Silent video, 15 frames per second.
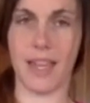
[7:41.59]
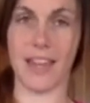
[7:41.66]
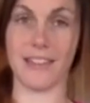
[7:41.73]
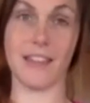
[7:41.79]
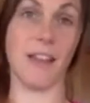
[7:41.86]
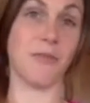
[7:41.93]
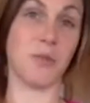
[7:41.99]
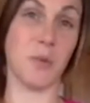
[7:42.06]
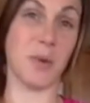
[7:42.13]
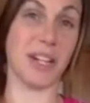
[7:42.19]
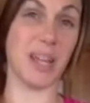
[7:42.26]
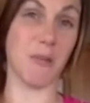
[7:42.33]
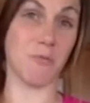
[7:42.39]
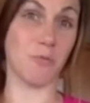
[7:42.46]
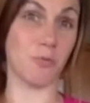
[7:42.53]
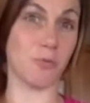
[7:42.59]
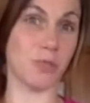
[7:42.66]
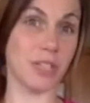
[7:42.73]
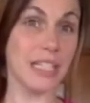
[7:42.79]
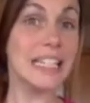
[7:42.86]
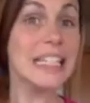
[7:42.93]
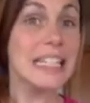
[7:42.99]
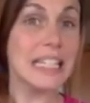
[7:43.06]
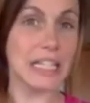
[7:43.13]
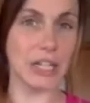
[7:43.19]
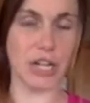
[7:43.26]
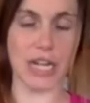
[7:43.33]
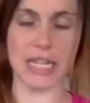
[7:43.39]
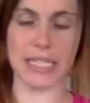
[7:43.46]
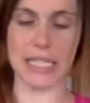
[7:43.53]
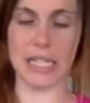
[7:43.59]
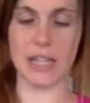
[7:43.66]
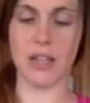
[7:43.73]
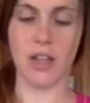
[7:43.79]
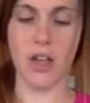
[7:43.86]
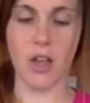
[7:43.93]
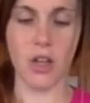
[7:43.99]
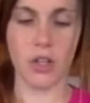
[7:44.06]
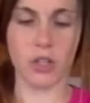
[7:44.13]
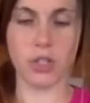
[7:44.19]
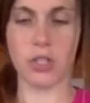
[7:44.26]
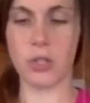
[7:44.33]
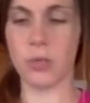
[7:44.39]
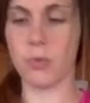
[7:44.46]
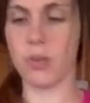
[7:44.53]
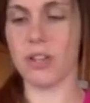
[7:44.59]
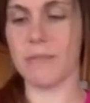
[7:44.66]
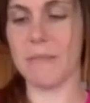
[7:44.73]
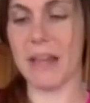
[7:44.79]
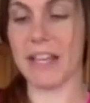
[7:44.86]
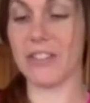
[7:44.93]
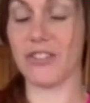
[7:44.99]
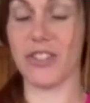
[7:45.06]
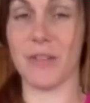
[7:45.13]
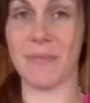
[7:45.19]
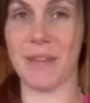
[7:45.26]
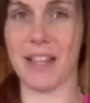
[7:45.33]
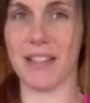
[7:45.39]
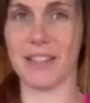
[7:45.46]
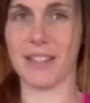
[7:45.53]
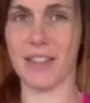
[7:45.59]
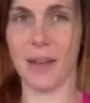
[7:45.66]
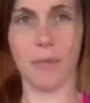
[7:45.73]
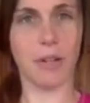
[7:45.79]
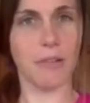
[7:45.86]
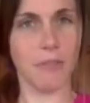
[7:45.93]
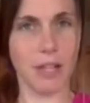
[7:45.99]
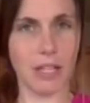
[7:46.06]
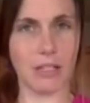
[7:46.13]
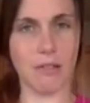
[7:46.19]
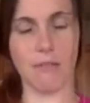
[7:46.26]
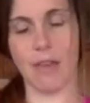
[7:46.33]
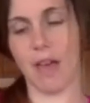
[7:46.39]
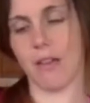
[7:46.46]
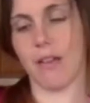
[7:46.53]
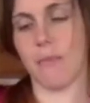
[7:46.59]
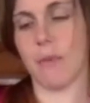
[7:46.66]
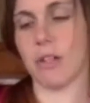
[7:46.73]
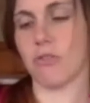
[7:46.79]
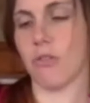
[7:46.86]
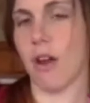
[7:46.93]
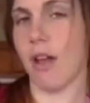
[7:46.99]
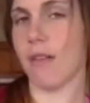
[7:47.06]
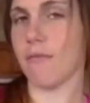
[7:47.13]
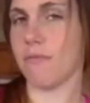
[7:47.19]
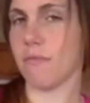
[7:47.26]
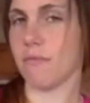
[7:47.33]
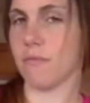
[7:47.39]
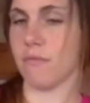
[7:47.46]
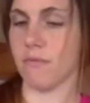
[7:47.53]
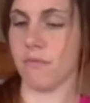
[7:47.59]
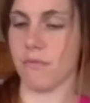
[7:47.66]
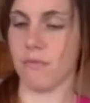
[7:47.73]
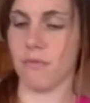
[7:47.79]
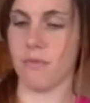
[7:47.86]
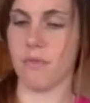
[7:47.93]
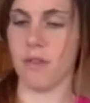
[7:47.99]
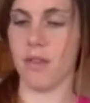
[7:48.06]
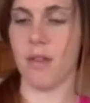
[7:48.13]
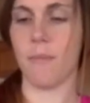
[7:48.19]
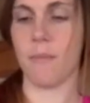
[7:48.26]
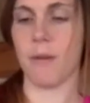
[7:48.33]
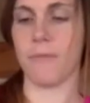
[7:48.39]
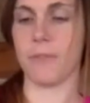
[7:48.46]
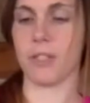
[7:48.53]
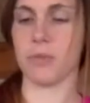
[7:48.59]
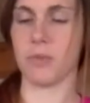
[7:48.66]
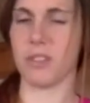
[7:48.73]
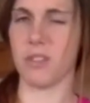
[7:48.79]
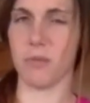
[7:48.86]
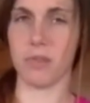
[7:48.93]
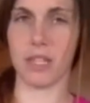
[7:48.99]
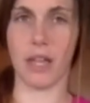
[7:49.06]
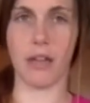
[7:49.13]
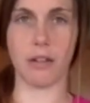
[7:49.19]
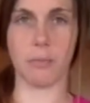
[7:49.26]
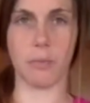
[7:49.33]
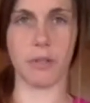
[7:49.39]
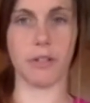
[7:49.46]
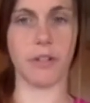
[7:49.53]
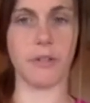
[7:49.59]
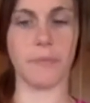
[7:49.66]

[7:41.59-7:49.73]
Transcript: Now, if you want to get really crazy, you could make a gymnast. I wonder if I could do that. I might try. But first, we'll start with the caterpillar.